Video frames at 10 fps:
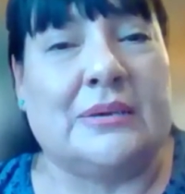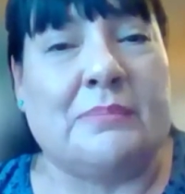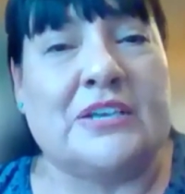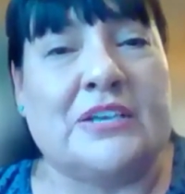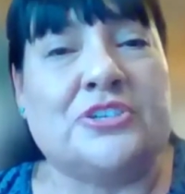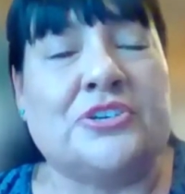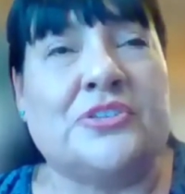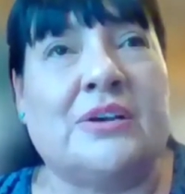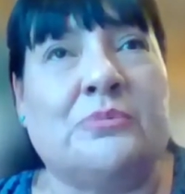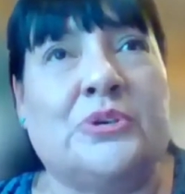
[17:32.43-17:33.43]
A mentor
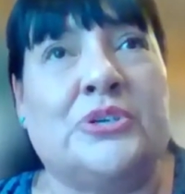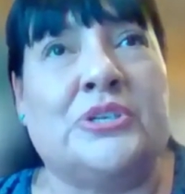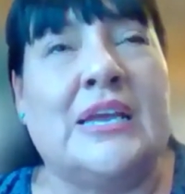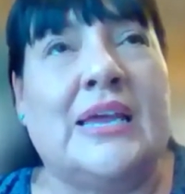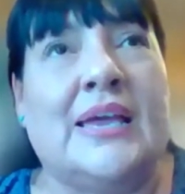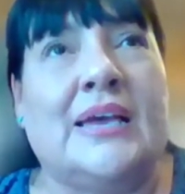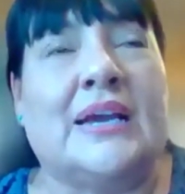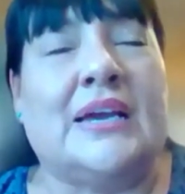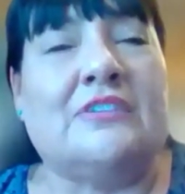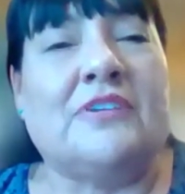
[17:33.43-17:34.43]
that would
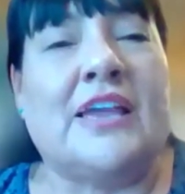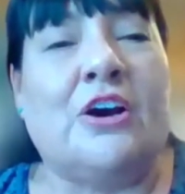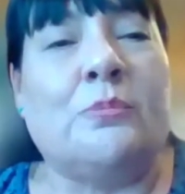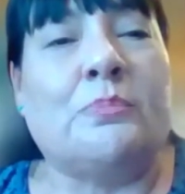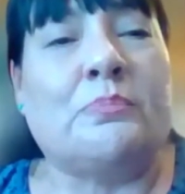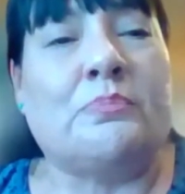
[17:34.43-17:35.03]
kind of help